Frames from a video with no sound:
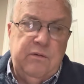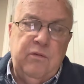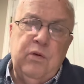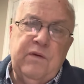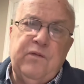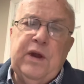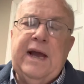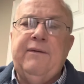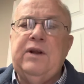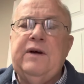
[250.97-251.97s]
if we
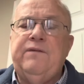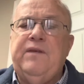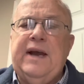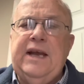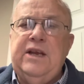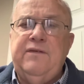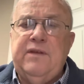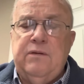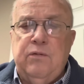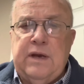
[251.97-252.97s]
have enough faith,
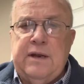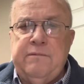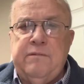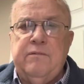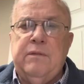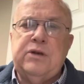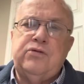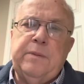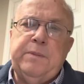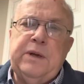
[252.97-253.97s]
we can
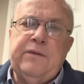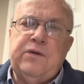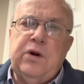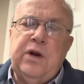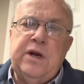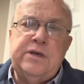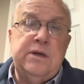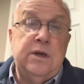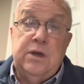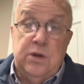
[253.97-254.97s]
muster up enough courage,
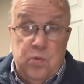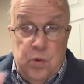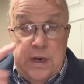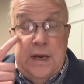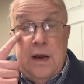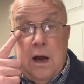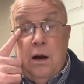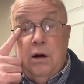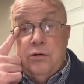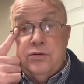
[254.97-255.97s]
we
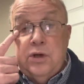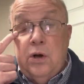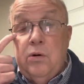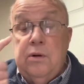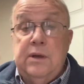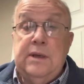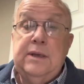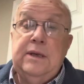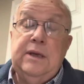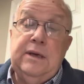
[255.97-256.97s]
also
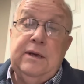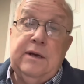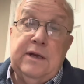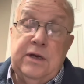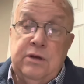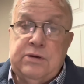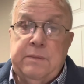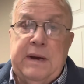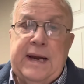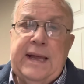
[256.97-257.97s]
can do
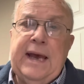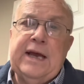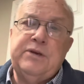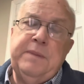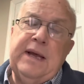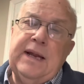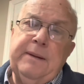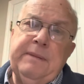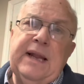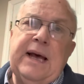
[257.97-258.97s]
some mighty acts. Might
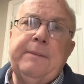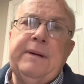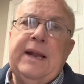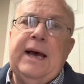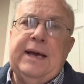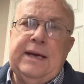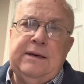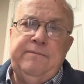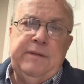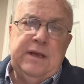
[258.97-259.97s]
not be like
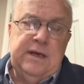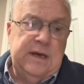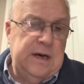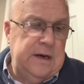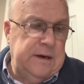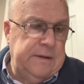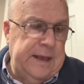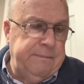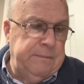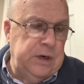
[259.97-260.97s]
Benaiah
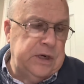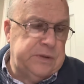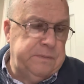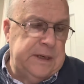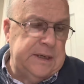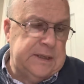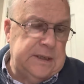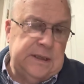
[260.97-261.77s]
that much, but